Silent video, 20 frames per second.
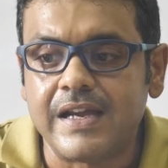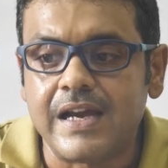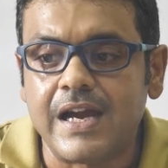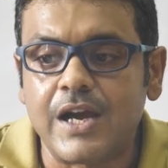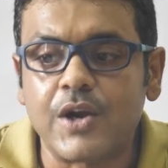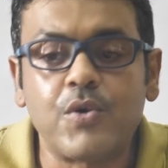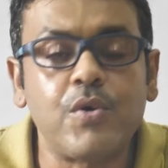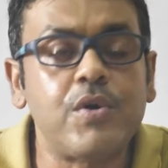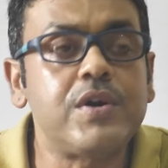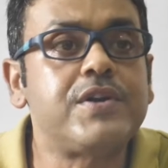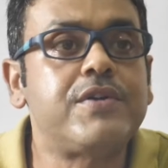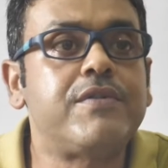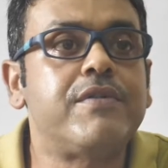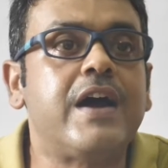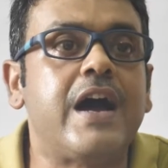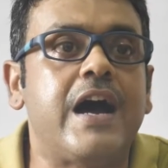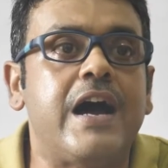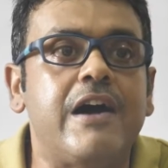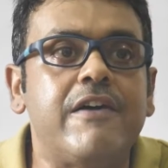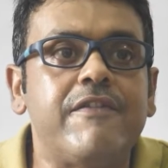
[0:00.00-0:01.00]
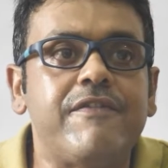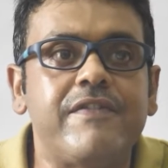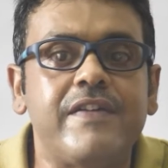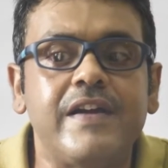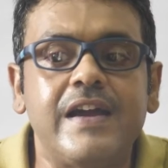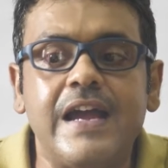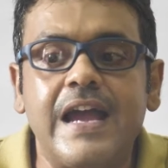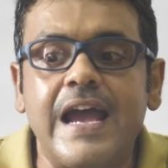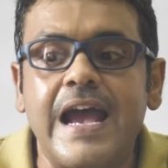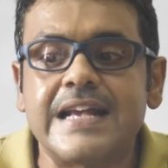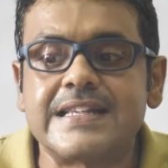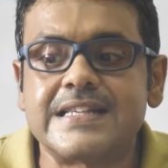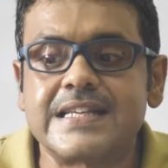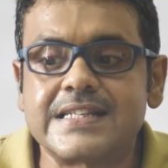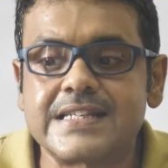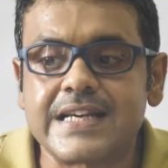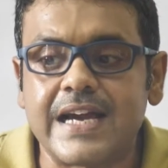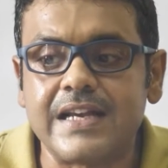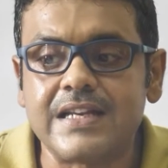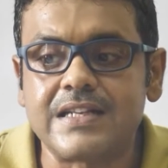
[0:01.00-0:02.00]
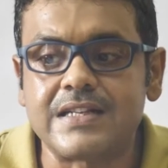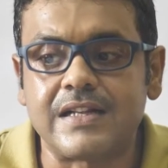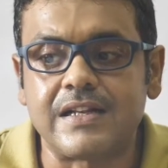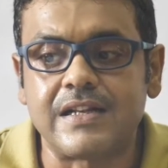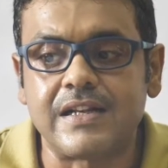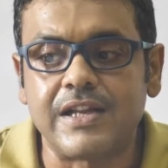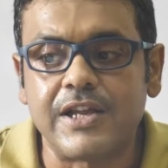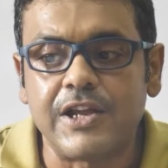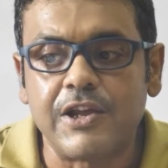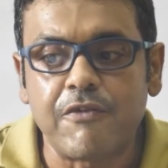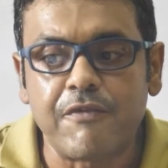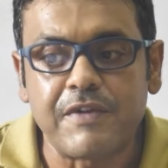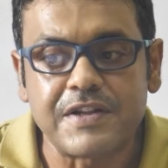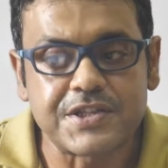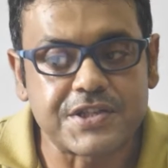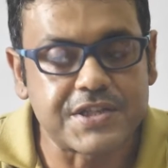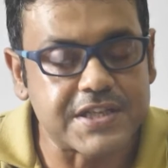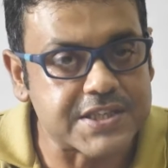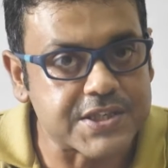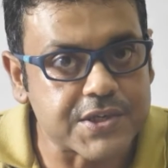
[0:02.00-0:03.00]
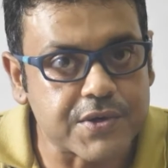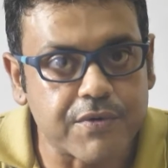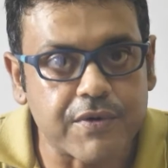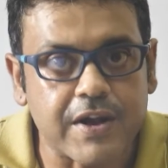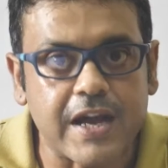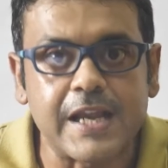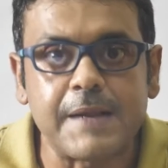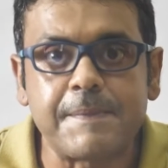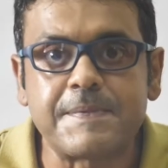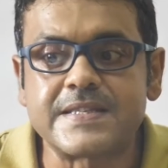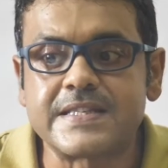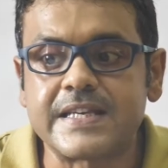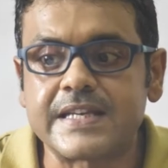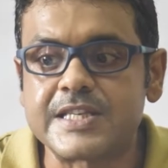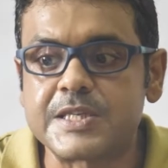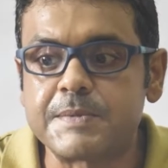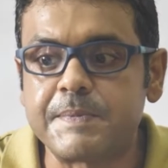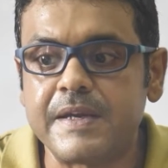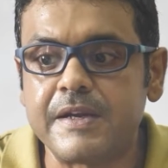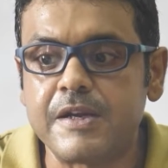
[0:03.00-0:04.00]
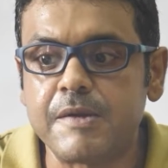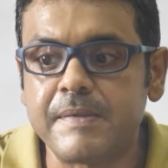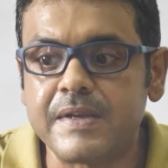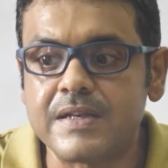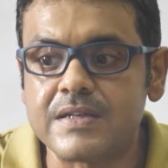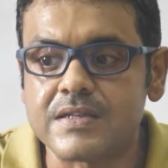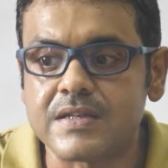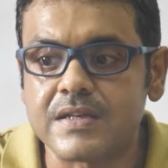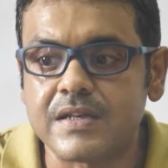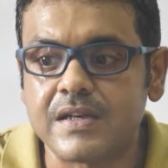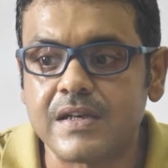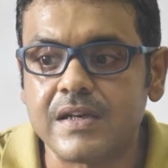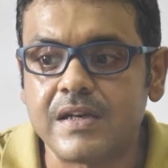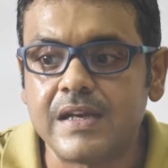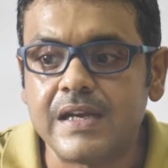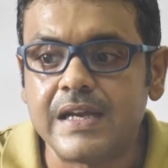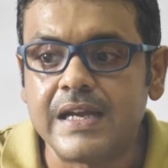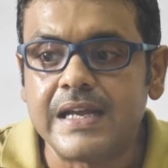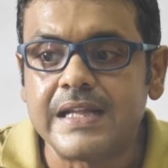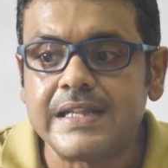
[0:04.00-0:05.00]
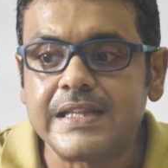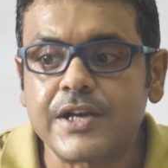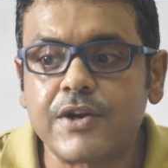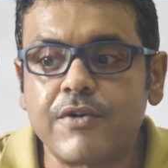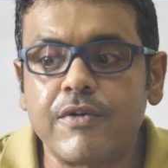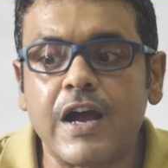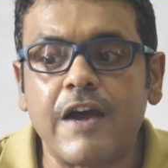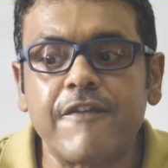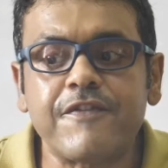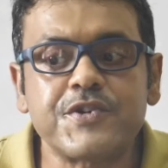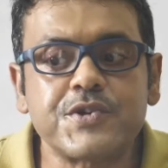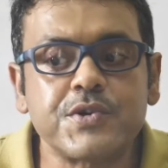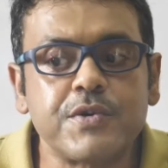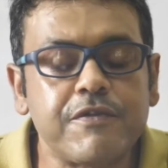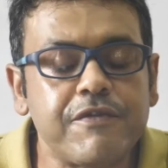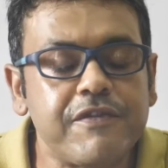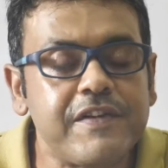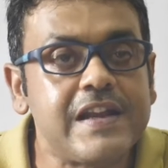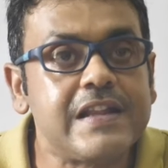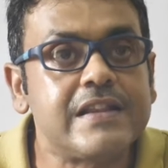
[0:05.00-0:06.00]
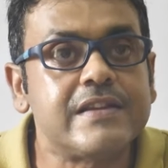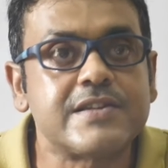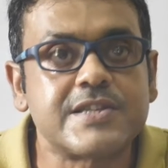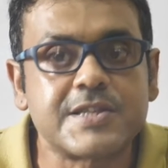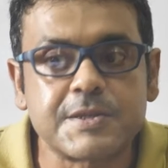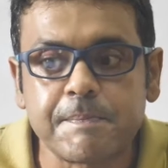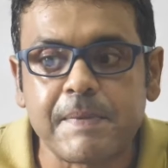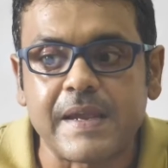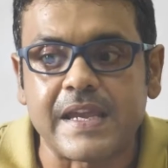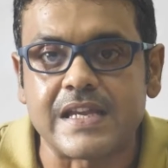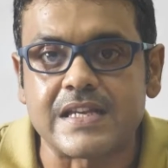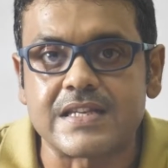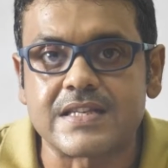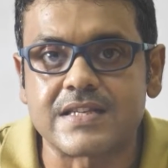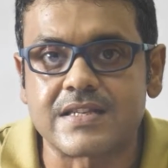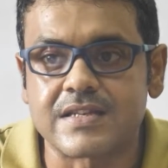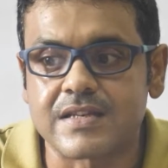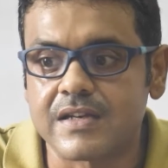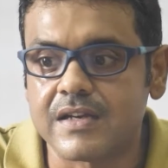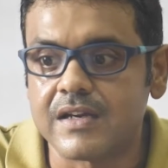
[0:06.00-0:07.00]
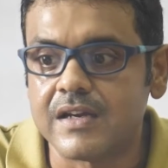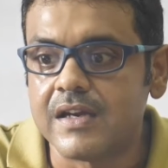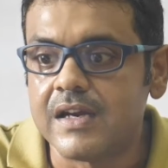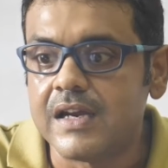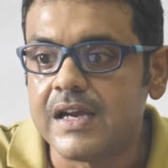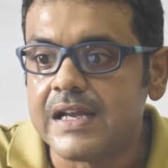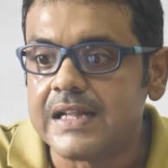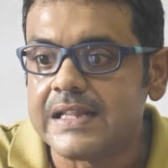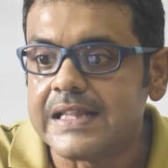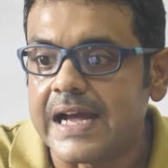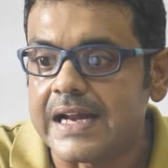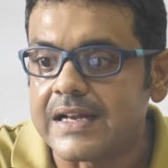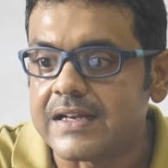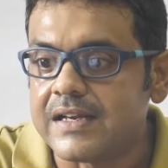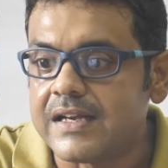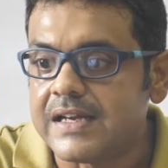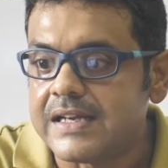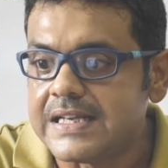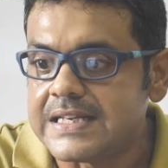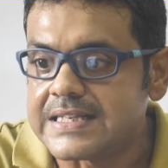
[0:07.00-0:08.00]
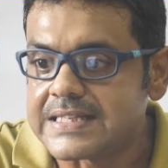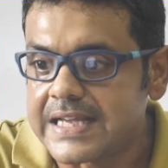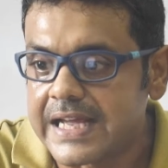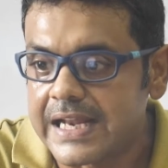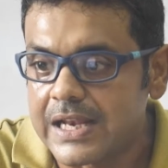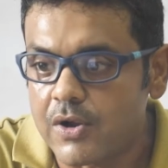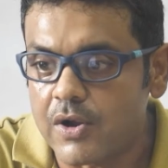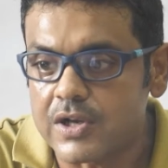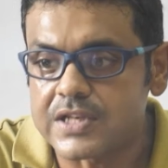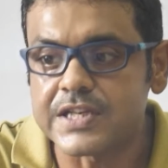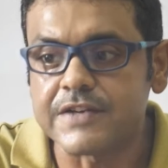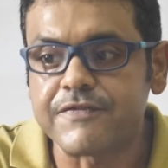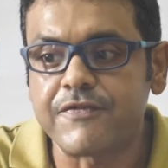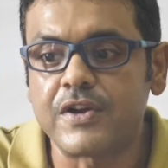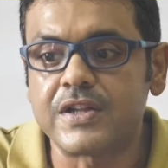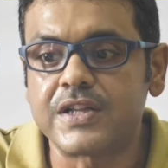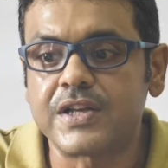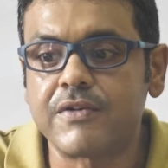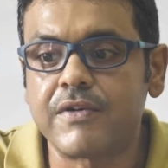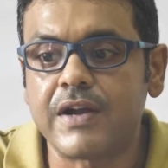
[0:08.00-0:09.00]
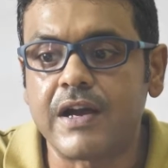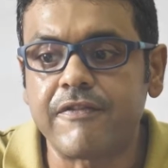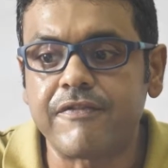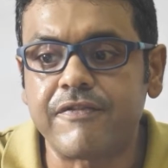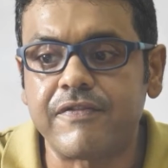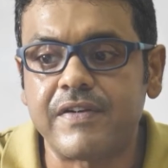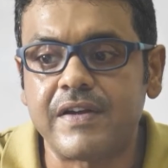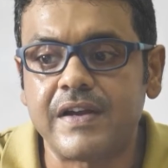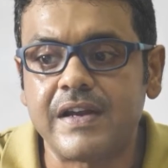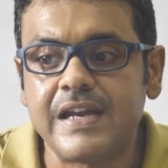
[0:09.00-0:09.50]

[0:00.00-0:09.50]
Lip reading: A good graph has a title which describes the experiment. The graph should fill the space that is allotted for the graph.